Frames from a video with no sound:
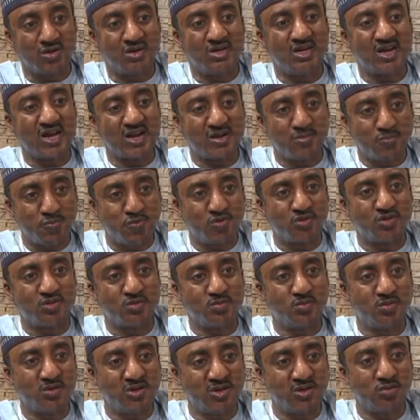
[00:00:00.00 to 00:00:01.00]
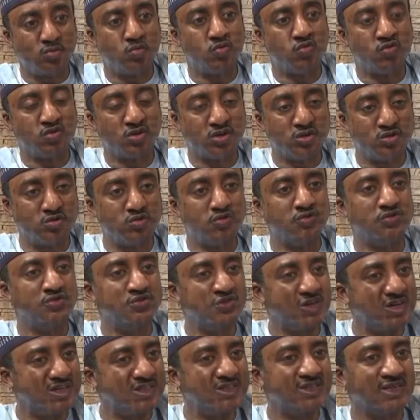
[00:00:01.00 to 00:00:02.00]
That possibly will reduce
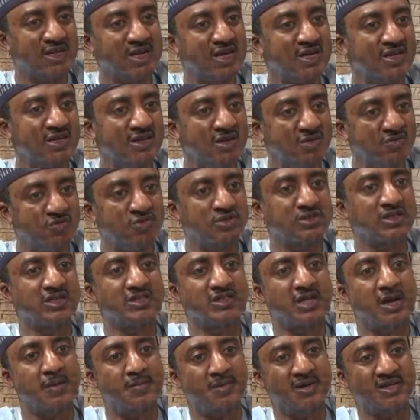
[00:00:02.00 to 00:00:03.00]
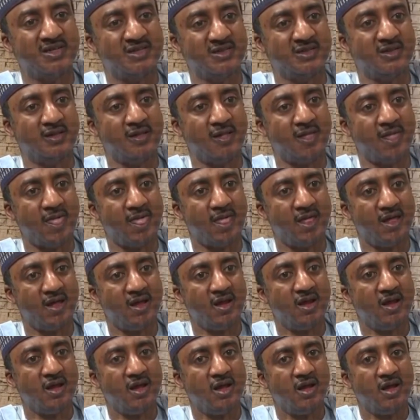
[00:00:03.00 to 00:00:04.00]
drastically the voters' apathy.
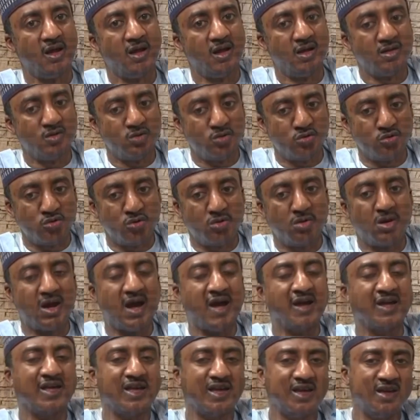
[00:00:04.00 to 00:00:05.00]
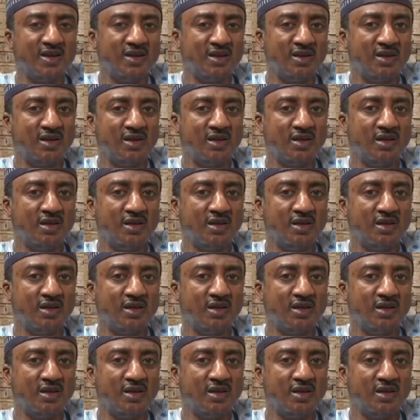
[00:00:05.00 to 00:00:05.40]
You know, again,